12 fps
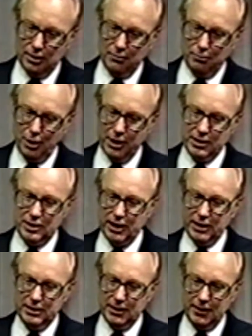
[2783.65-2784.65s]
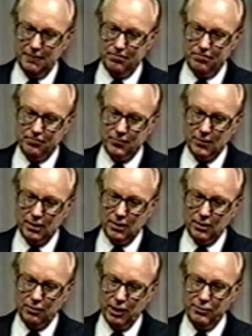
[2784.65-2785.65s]
But he said, um,
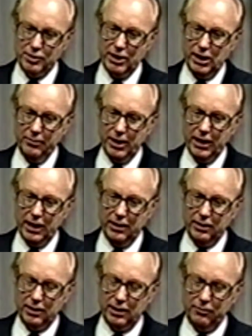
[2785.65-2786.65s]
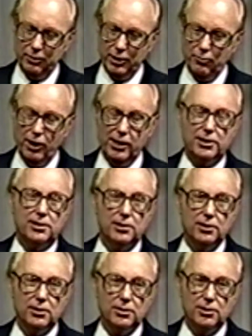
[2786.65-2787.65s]
when I was a young man, I, I really wanted
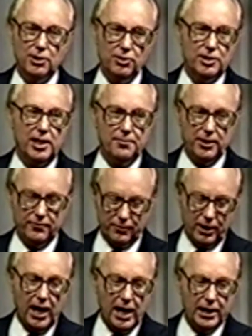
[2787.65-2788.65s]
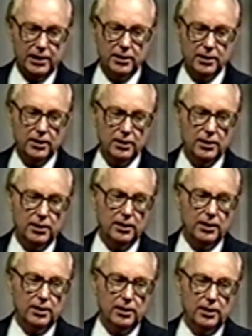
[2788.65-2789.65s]
to do something for God.
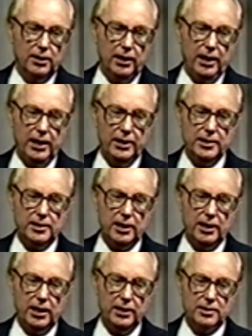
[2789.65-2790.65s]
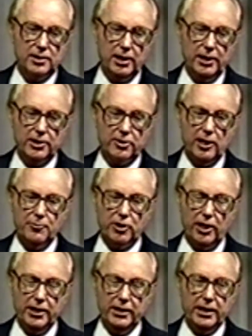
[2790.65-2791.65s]
And he said, I studied the scripture.
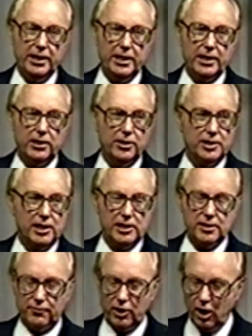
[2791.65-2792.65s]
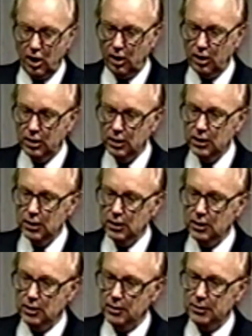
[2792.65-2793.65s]
I didn't get any clear sense of call.
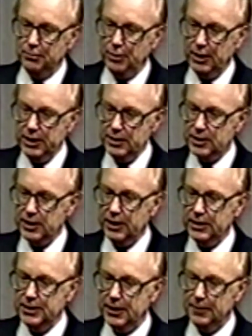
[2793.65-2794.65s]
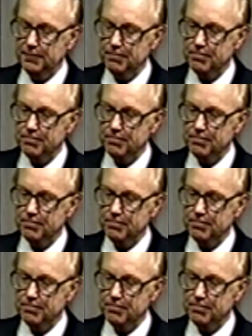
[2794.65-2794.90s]
But he said, um,